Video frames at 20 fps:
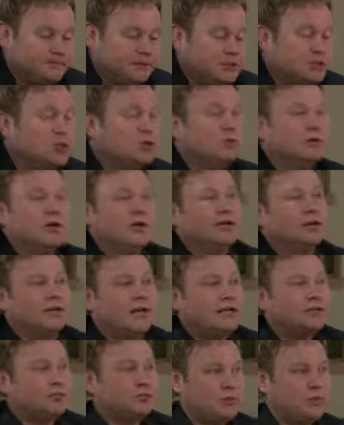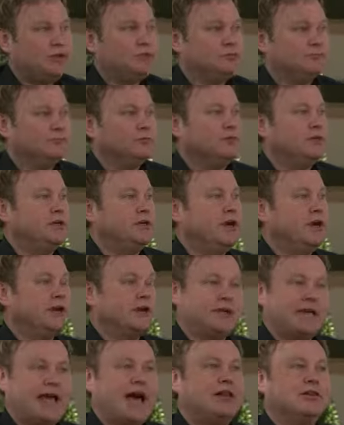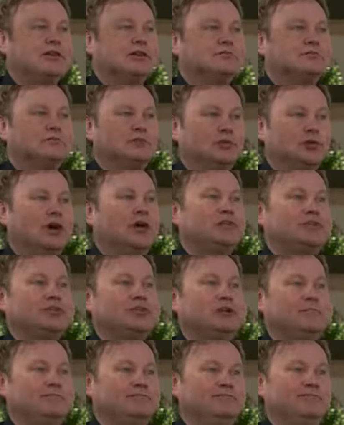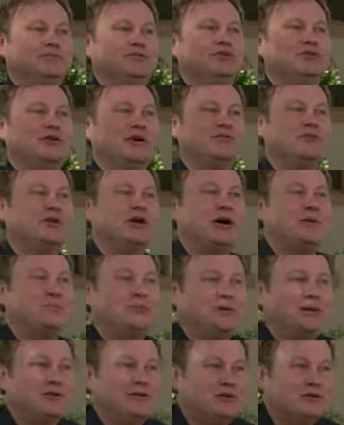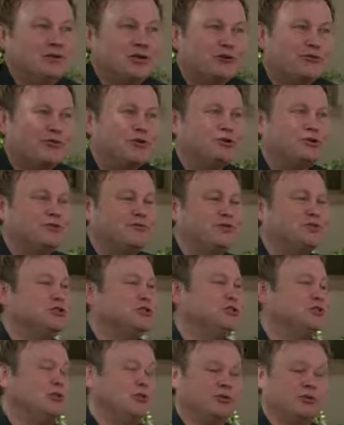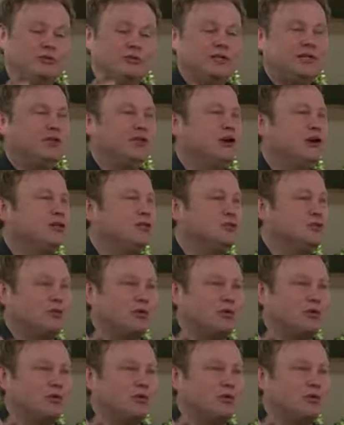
So last week we had a gala launch, you know, of the company. It was our first official. We're really launched.